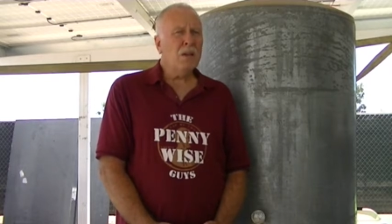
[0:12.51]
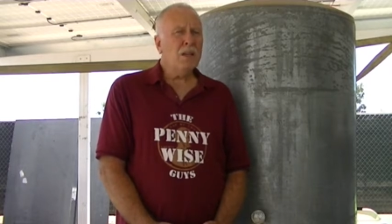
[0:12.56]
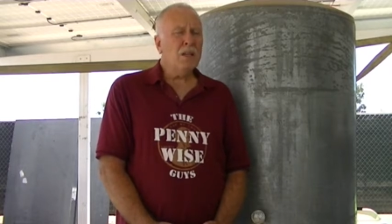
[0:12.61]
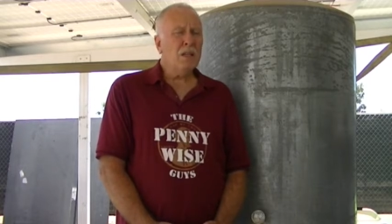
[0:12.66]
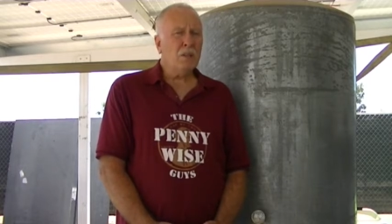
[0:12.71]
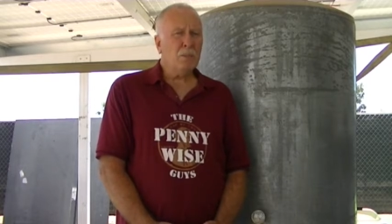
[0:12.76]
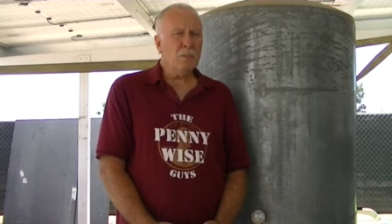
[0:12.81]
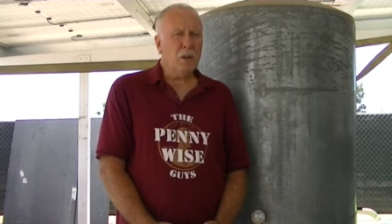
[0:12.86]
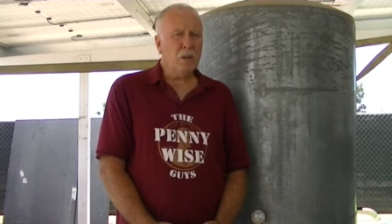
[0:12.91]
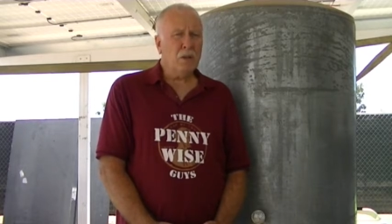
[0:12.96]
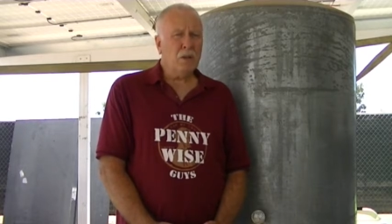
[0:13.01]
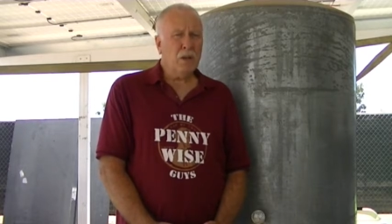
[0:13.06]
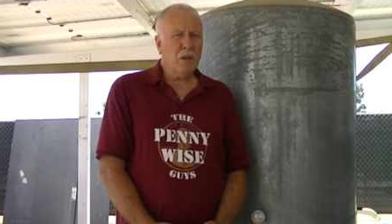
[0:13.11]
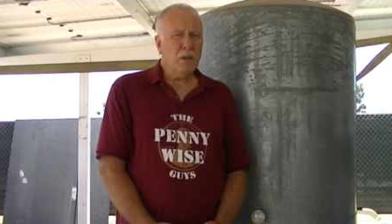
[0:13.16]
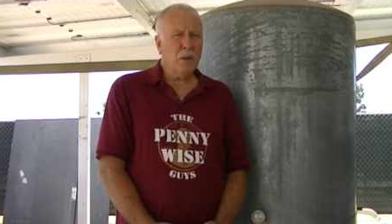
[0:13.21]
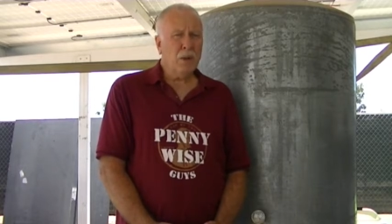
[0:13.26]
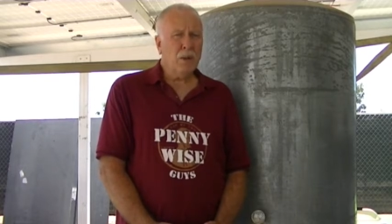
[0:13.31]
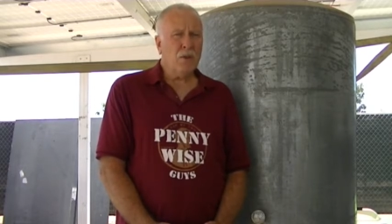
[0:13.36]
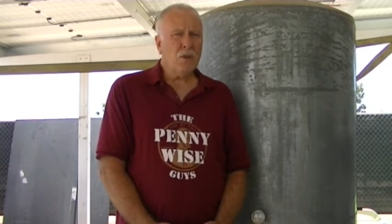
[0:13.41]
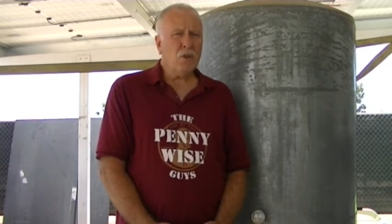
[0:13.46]
especially
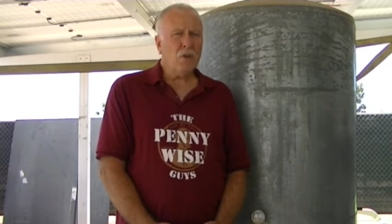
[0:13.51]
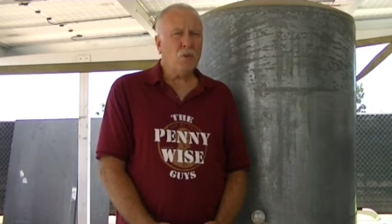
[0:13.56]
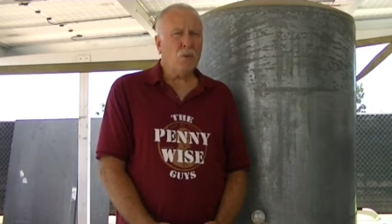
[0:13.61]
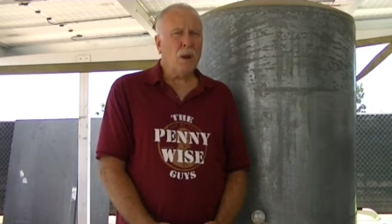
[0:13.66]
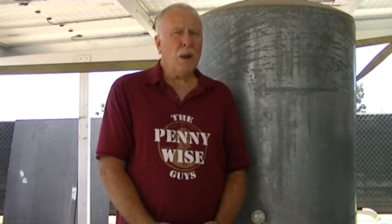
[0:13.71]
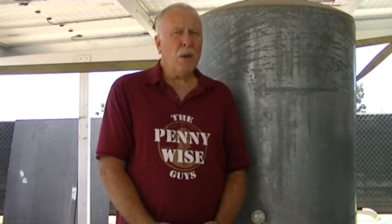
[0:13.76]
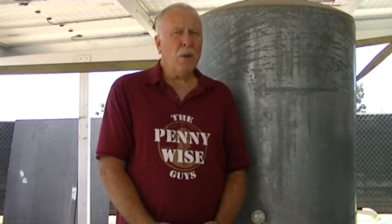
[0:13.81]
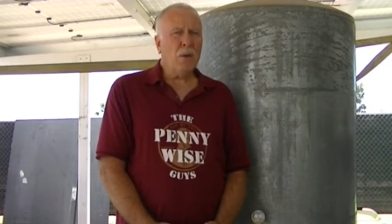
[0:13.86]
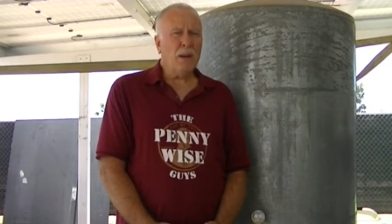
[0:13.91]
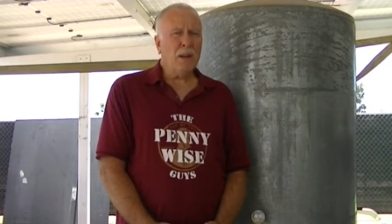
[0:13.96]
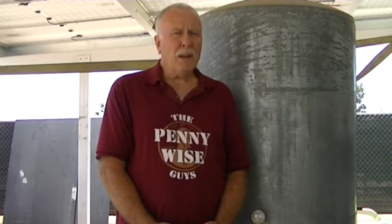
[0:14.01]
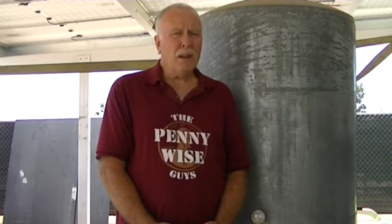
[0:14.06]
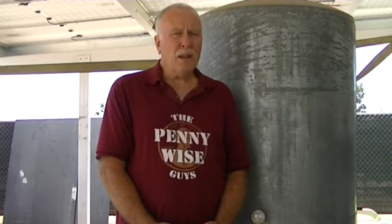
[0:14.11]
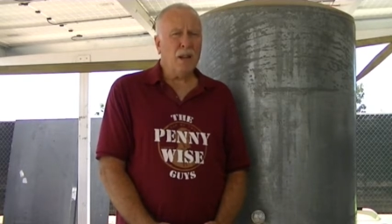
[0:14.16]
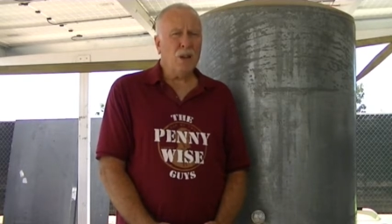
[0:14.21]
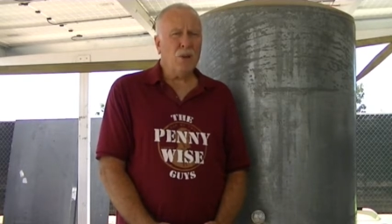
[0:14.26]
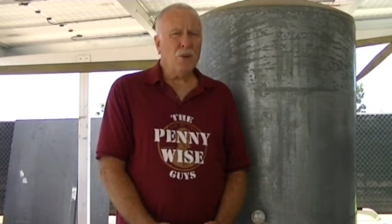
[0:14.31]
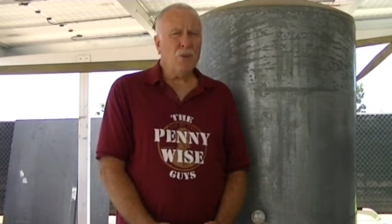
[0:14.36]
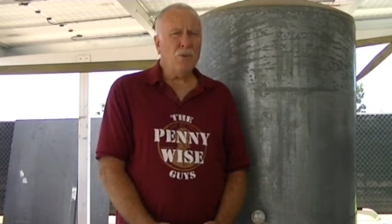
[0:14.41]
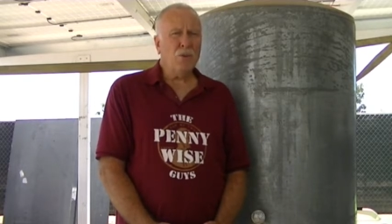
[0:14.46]
during this drought in
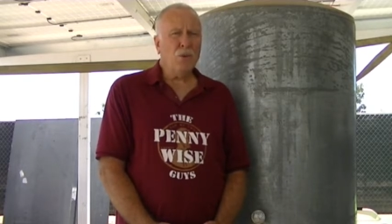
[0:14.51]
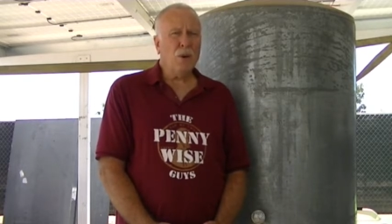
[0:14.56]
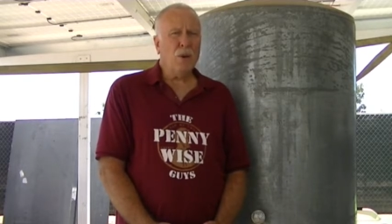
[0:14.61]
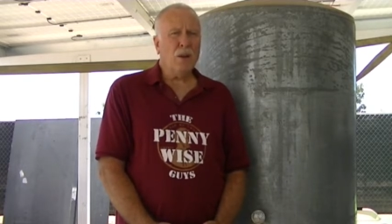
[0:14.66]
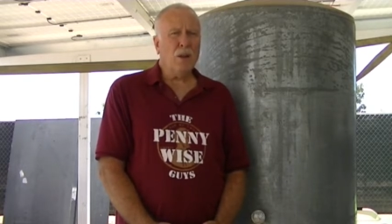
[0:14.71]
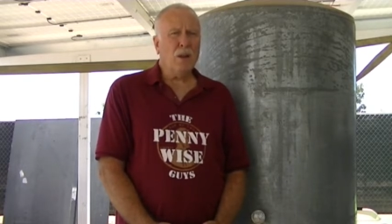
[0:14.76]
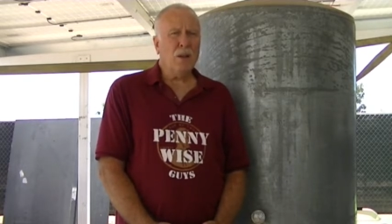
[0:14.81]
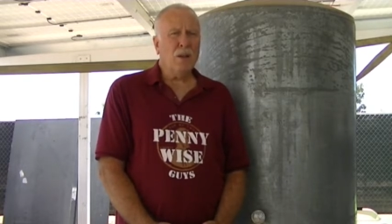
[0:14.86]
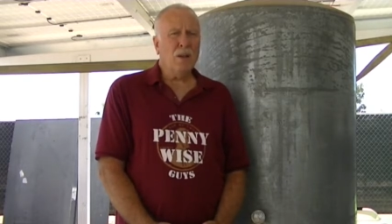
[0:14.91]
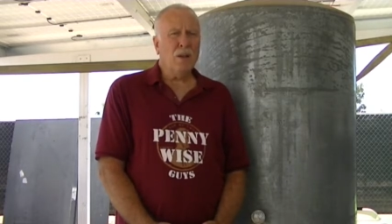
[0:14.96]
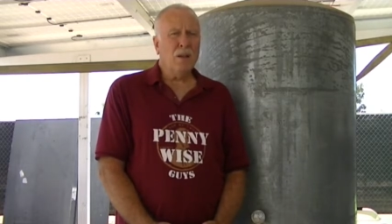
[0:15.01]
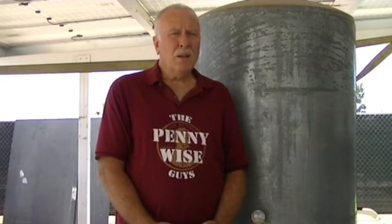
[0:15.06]
California,